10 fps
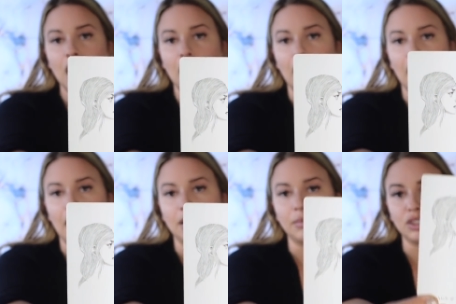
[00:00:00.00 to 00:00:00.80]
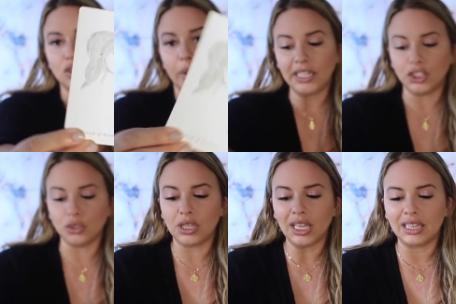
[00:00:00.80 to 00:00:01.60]
Um, so I
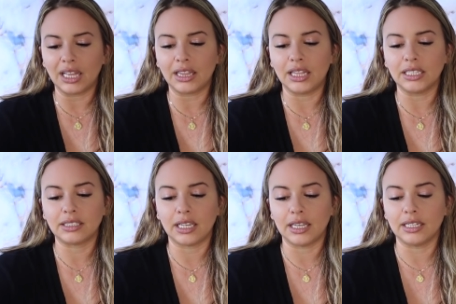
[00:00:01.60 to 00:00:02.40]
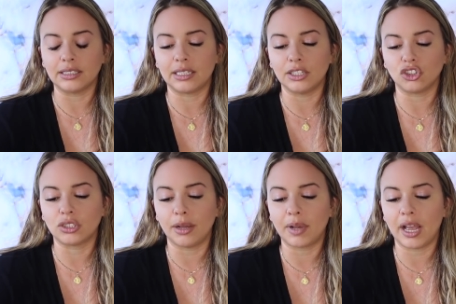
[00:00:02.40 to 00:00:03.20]
do think that this is, there's
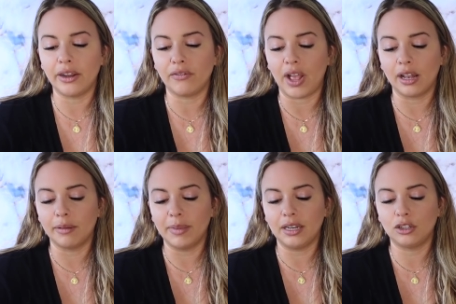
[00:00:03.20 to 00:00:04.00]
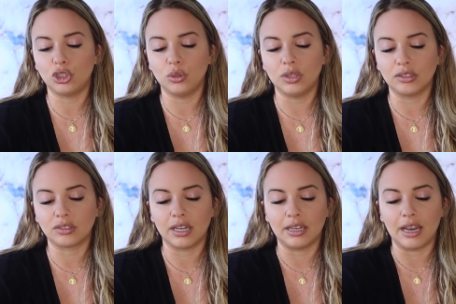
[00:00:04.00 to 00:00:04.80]
some kind of element to
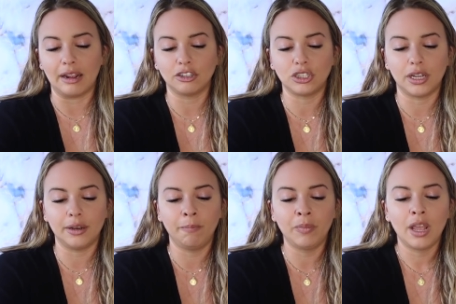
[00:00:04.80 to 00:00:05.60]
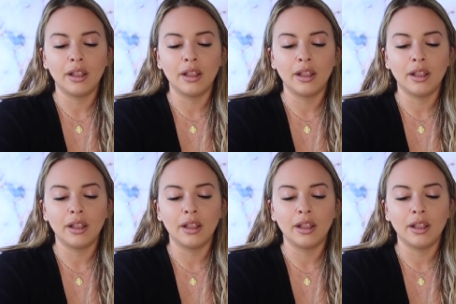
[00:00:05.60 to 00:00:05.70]
this connection.